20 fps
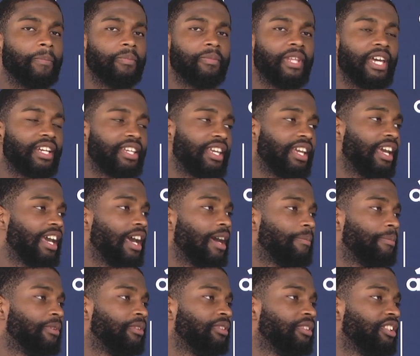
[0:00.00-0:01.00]
that can't
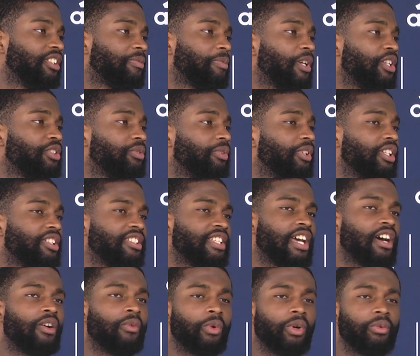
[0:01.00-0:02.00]
happen, especially with us
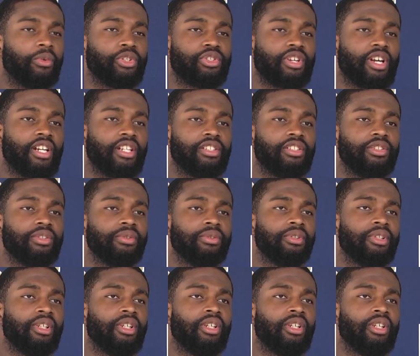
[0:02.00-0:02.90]
now and what we're trying to do.